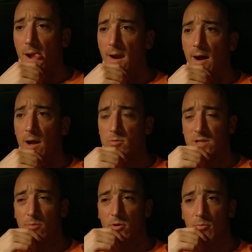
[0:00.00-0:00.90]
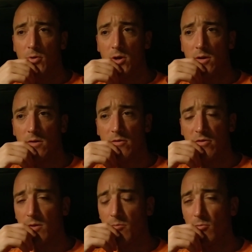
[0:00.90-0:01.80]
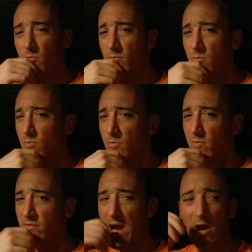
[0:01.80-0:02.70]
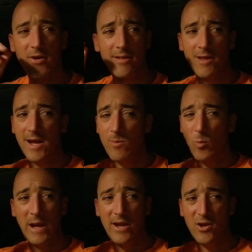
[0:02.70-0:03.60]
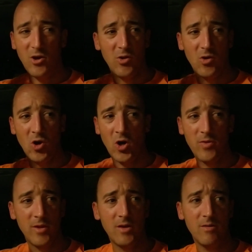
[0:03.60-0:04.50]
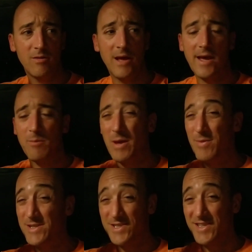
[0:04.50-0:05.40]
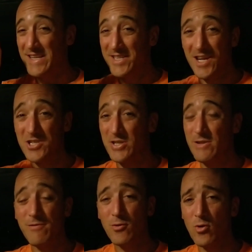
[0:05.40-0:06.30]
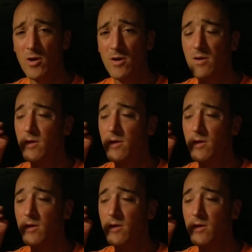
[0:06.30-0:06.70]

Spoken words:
I was able to put some very light weight on the leg, maybe just like touching the floor,